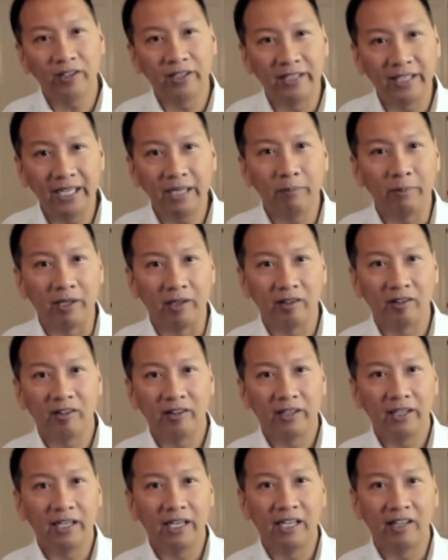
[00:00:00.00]
demons
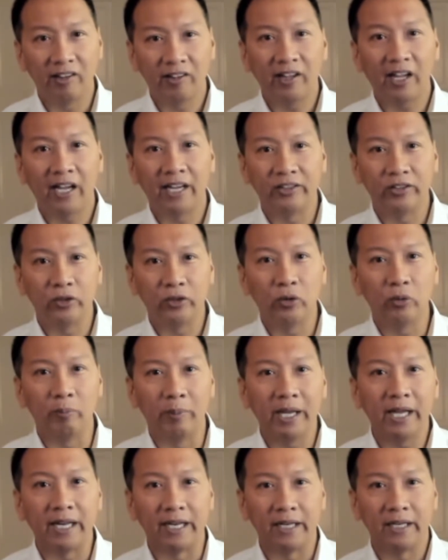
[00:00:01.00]
inside 2
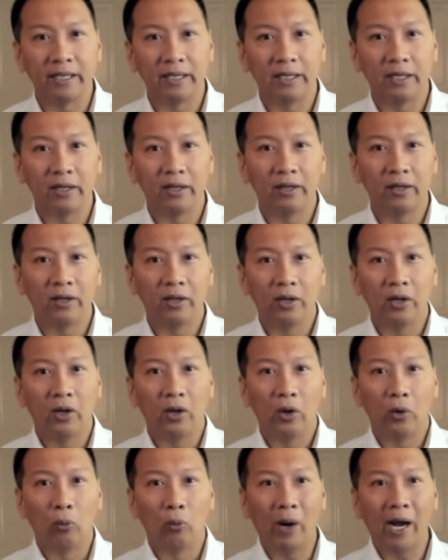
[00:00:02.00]
men.
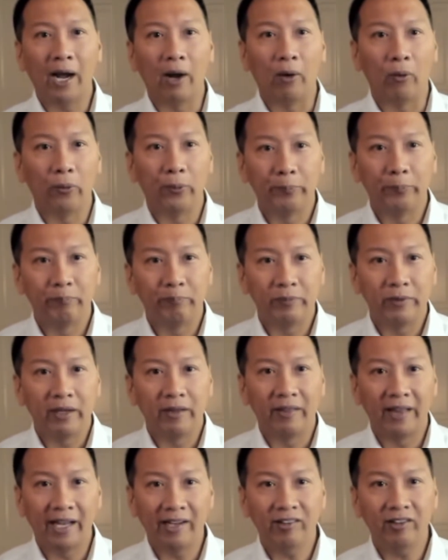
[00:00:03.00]
Wow,
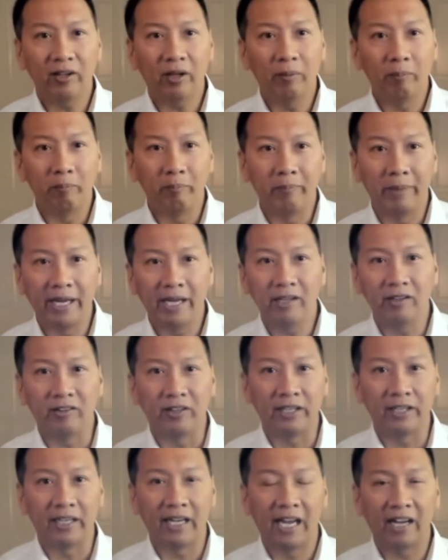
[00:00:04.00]
that's
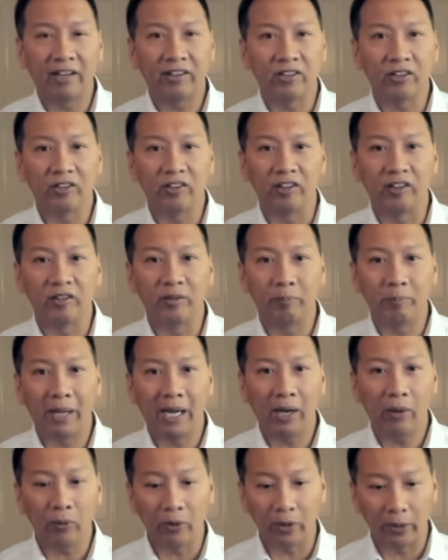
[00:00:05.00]
amazing exorcism
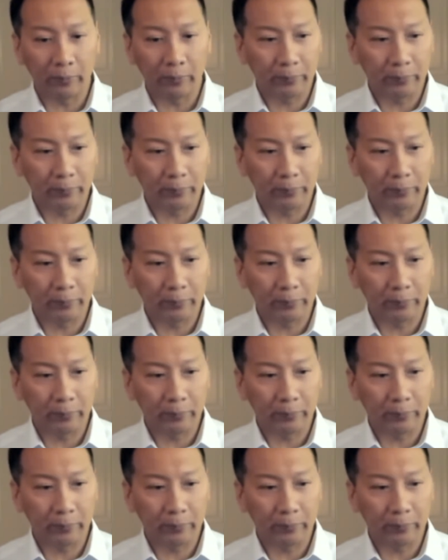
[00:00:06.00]
power.